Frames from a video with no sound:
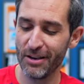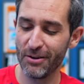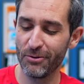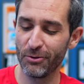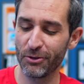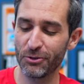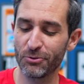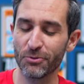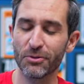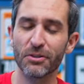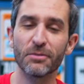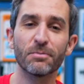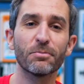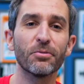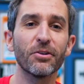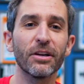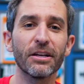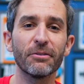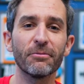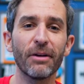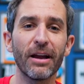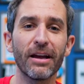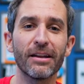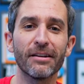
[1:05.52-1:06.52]
which was
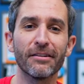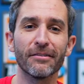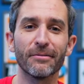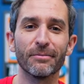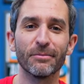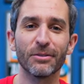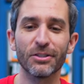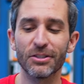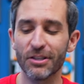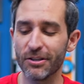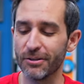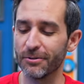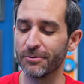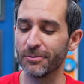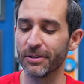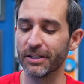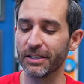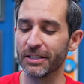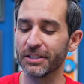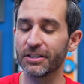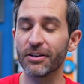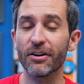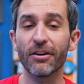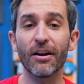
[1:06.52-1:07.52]
pretty random. So we're gonna
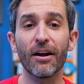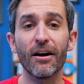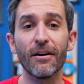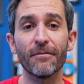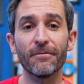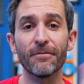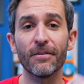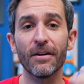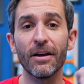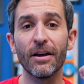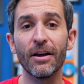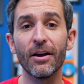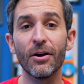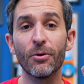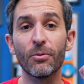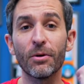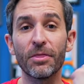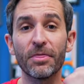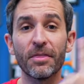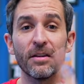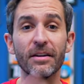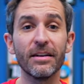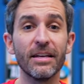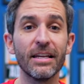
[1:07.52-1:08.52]
start off
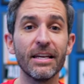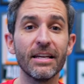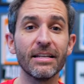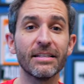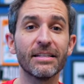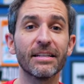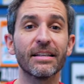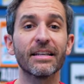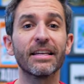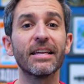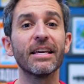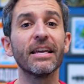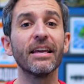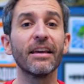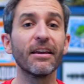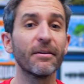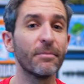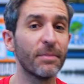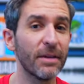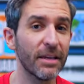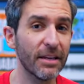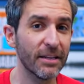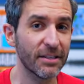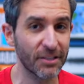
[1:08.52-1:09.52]
with the neat King
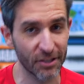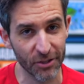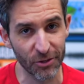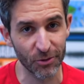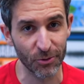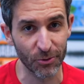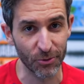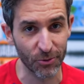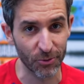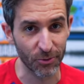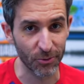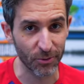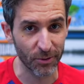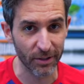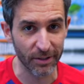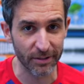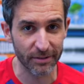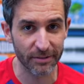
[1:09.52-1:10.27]
Bee II.